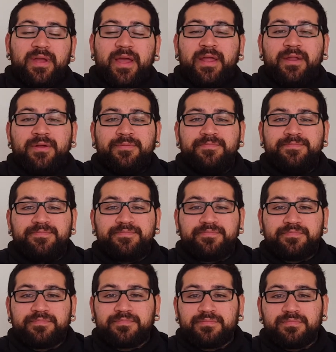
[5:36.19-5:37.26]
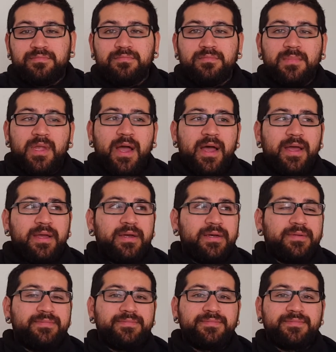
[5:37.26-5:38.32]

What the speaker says: And I